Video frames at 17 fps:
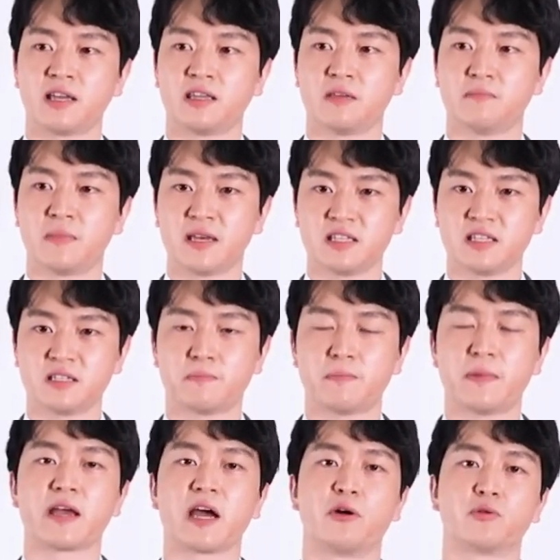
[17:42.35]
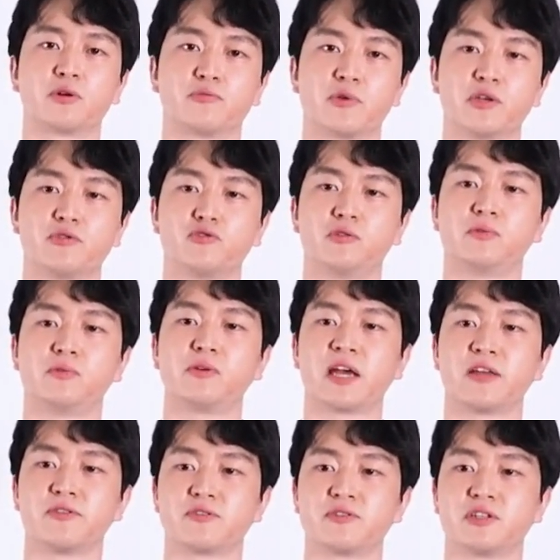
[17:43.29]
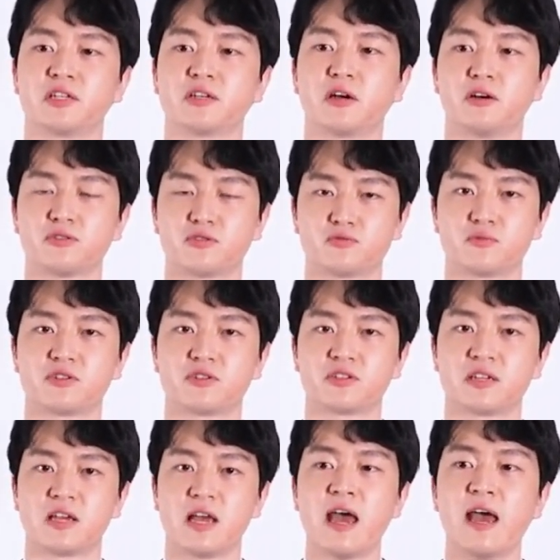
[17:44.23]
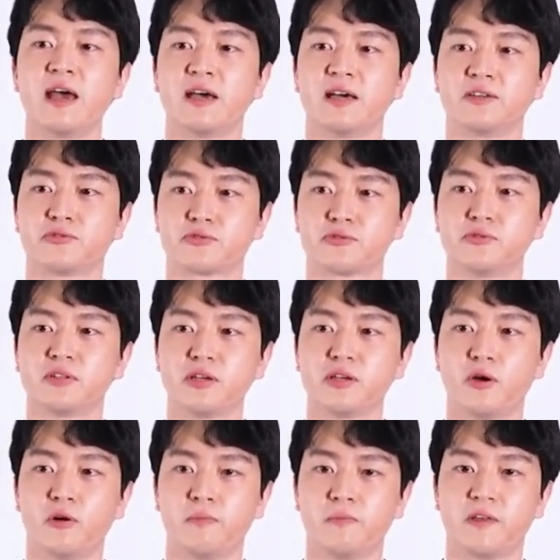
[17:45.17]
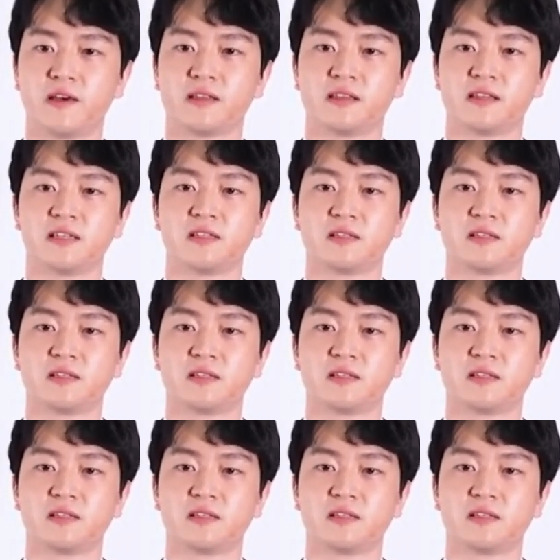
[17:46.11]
demands by our renewable energy customers and truly hope that